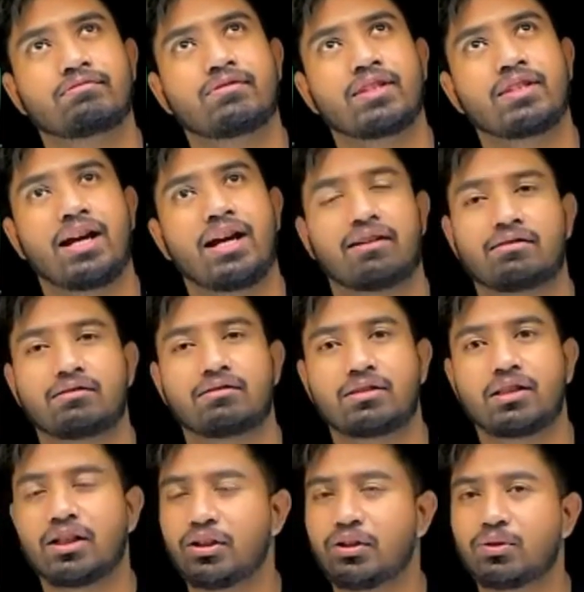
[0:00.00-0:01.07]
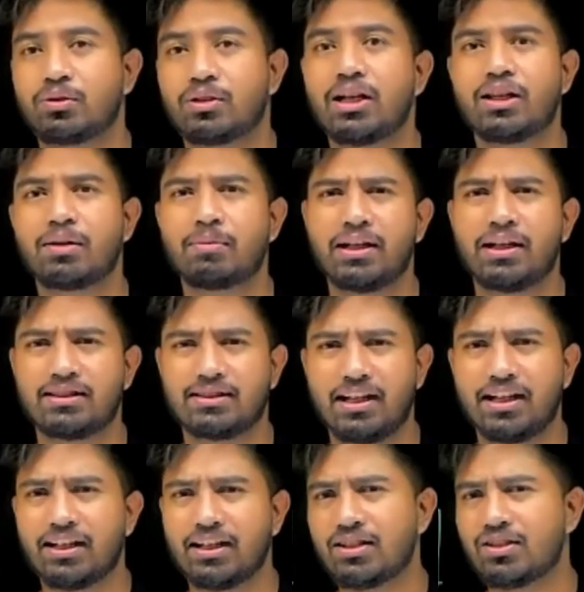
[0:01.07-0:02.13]
Yeah, 30 minus
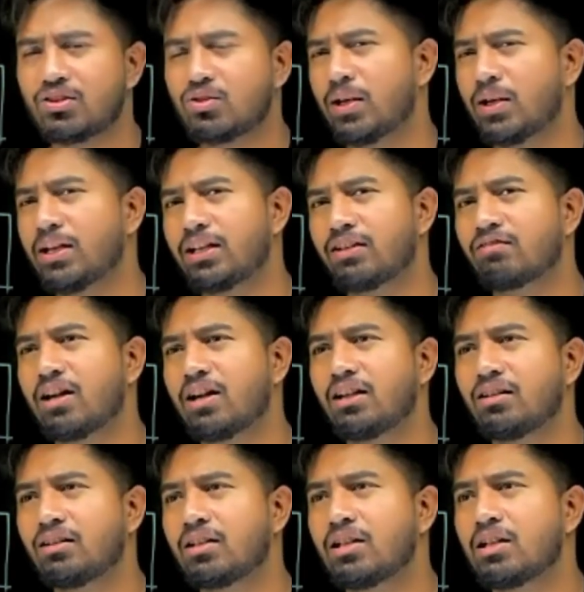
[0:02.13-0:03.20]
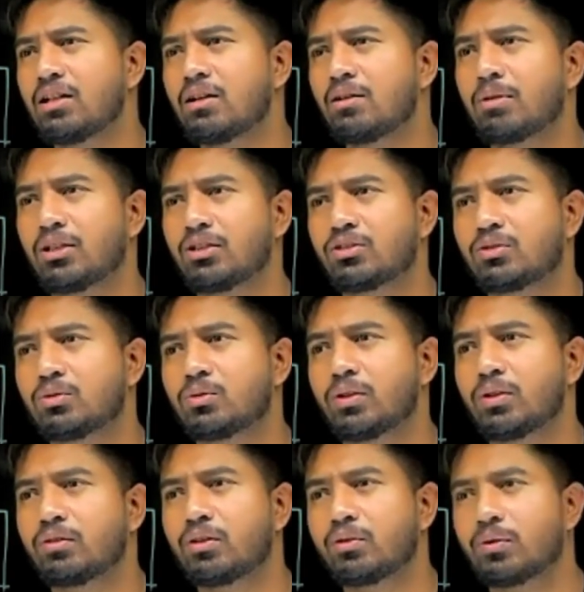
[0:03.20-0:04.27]
9 is 21, plus 2,
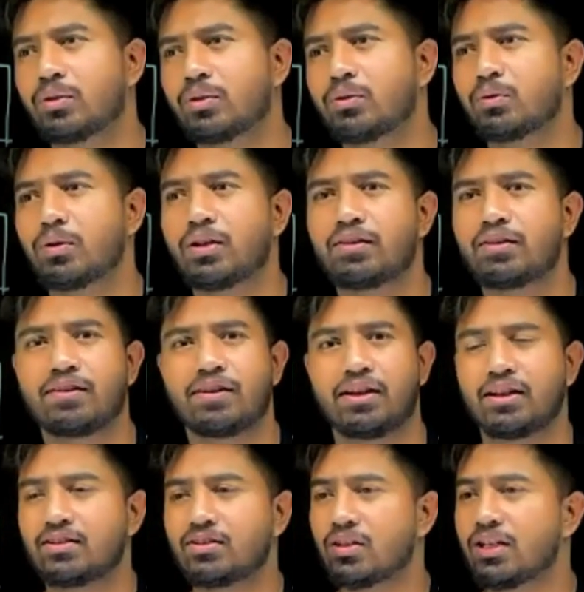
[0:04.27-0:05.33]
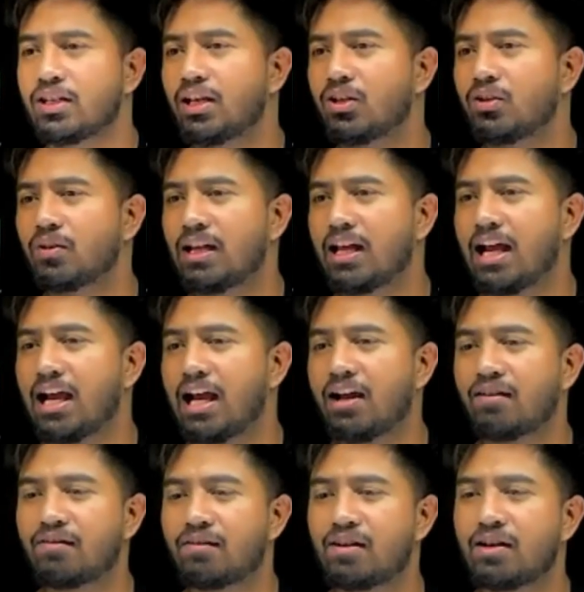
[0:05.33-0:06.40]
21, 22, 23. So here you will
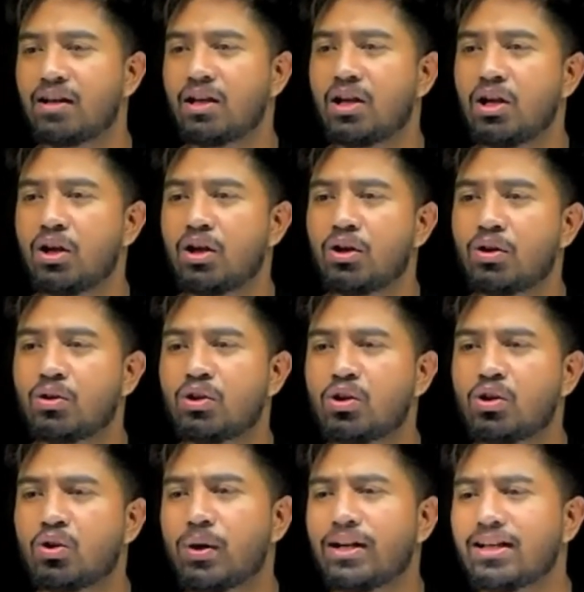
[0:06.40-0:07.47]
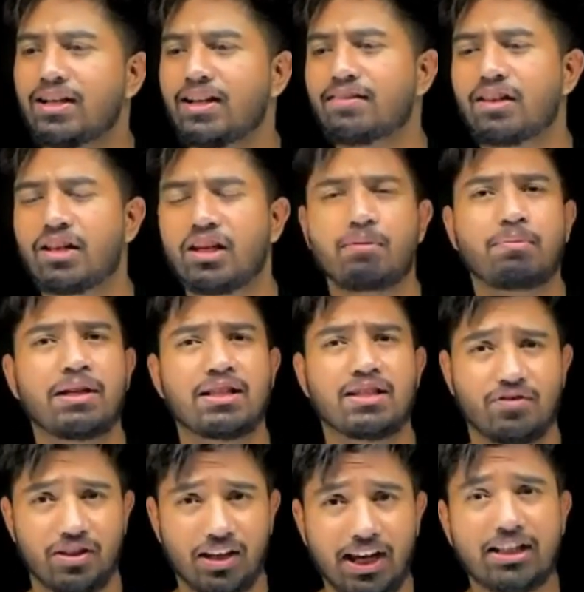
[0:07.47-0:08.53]
have 23 bits
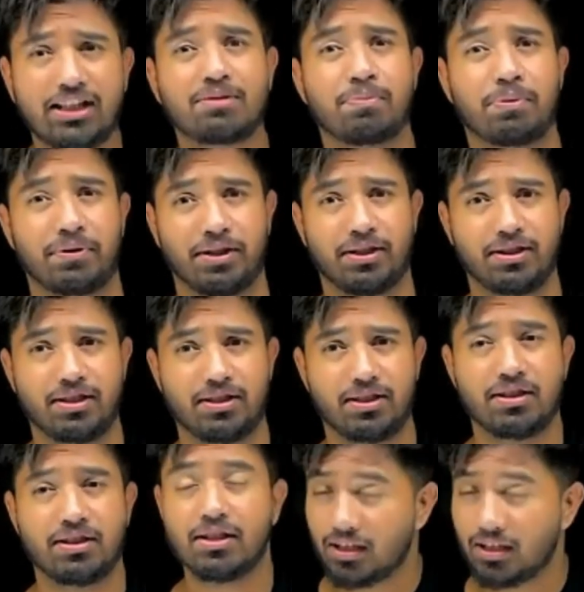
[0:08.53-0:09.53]
for the exponents.